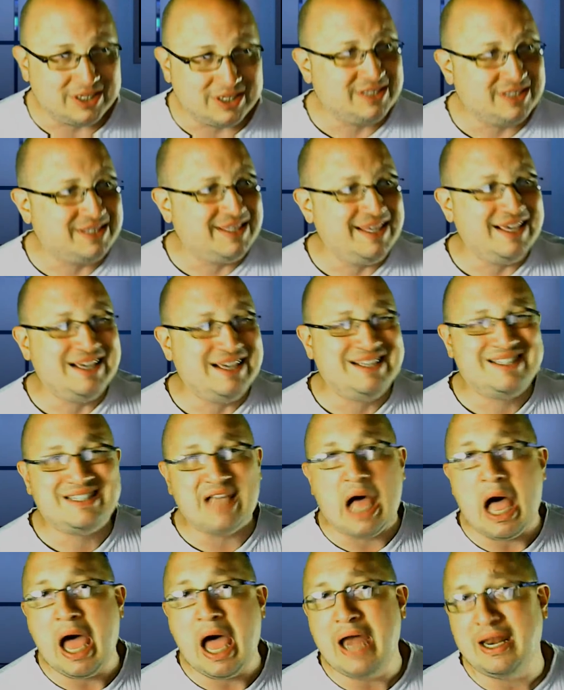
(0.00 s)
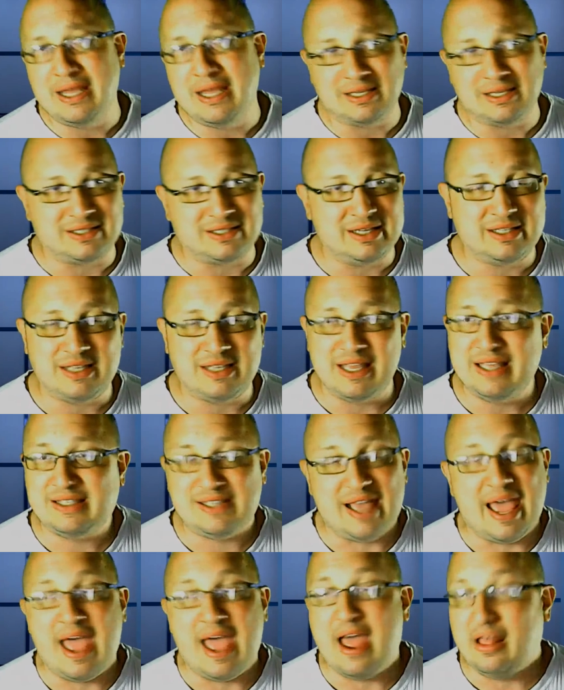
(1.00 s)
It's the exotics. It's
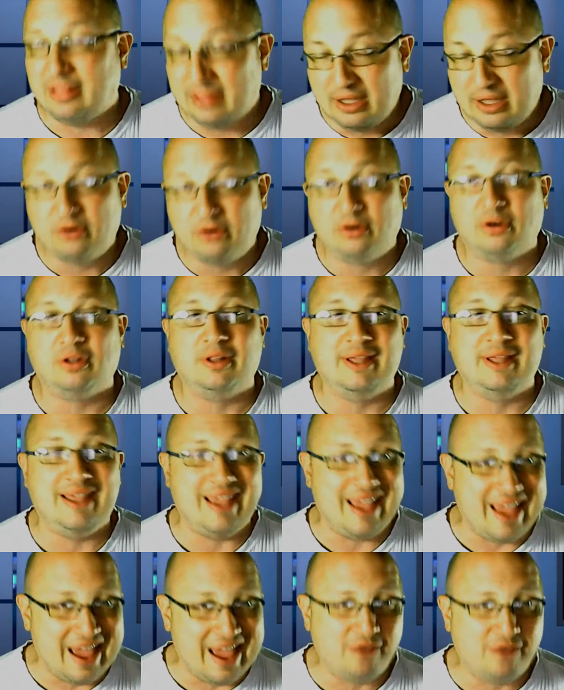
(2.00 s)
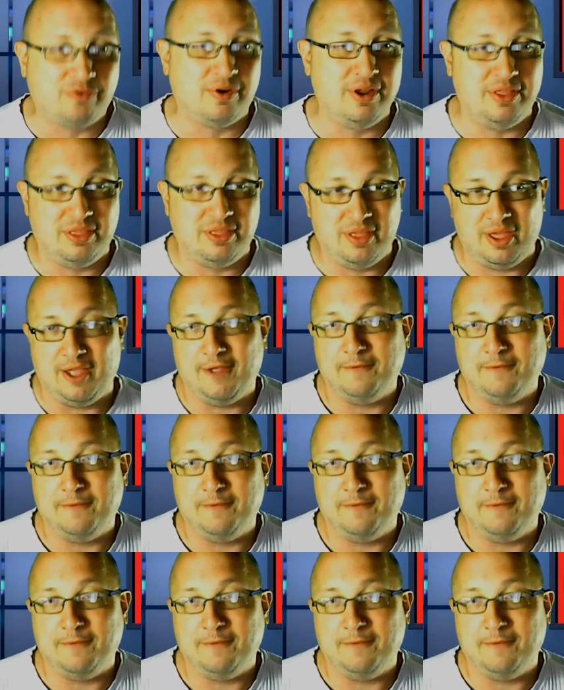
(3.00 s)
literally everything.